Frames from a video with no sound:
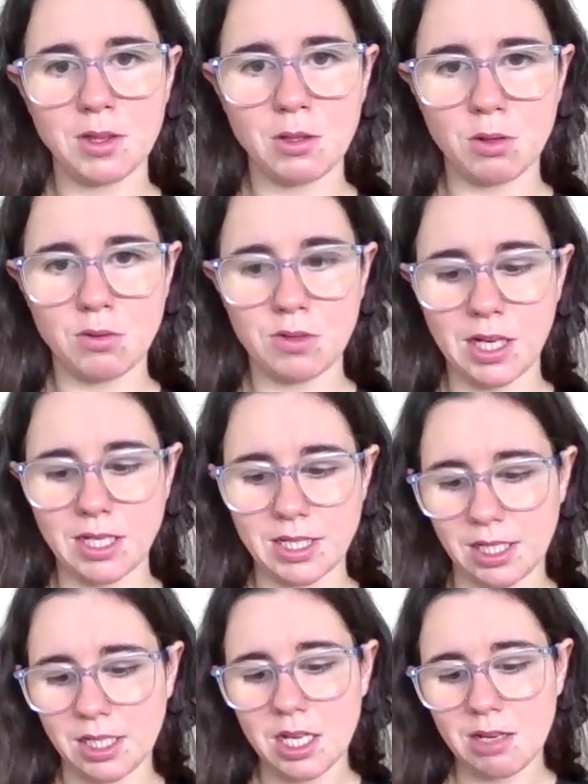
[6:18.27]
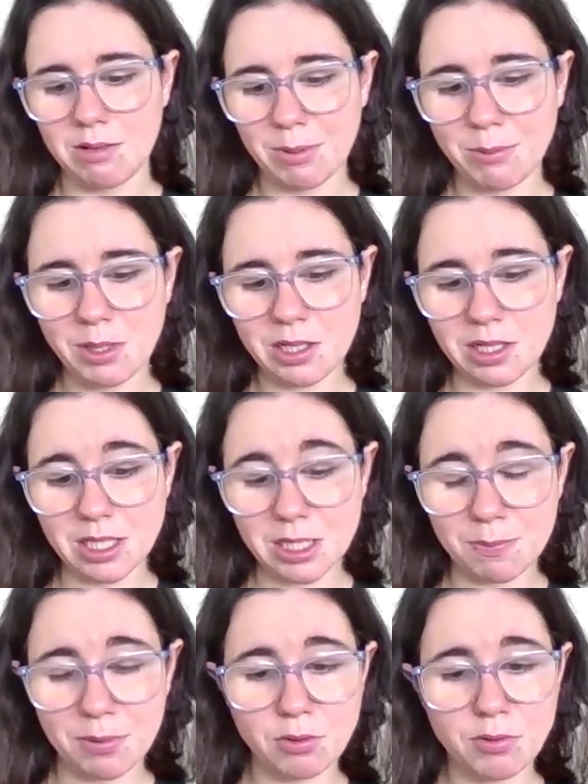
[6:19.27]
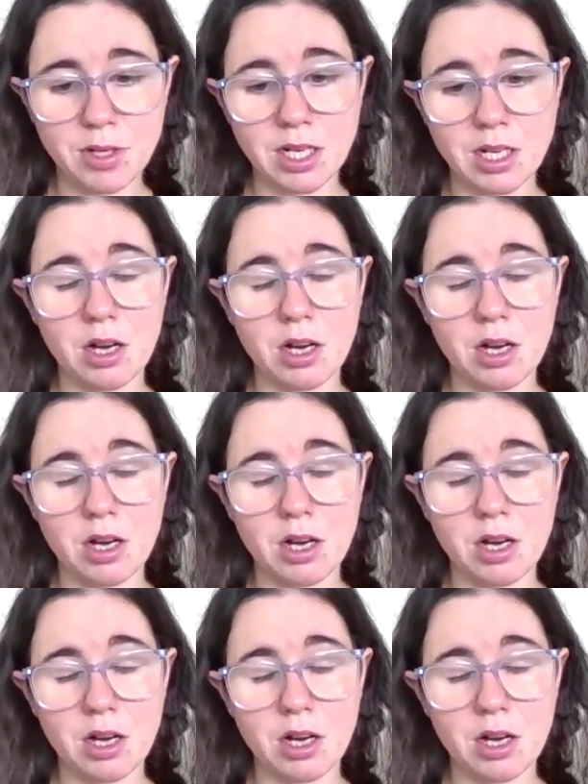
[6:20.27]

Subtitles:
not creating, when we are exploring